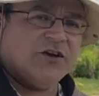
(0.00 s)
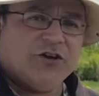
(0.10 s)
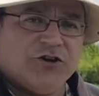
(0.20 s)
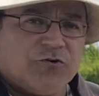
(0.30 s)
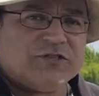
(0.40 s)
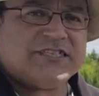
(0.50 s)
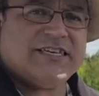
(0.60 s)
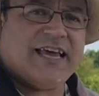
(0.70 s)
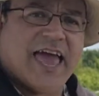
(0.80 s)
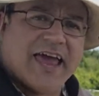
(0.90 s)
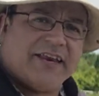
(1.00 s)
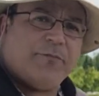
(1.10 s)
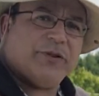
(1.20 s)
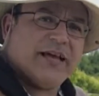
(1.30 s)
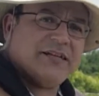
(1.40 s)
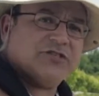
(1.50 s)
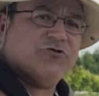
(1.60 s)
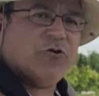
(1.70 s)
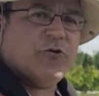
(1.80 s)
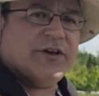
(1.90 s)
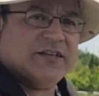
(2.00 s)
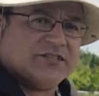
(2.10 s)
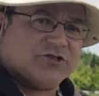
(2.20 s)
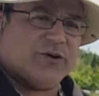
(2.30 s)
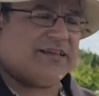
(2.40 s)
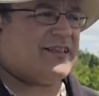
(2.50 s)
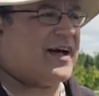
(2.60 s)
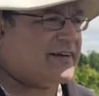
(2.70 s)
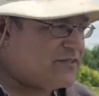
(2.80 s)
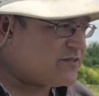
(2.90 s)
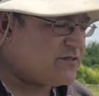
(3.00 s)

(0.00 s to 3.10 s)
You don't see any plants growing in straight lines,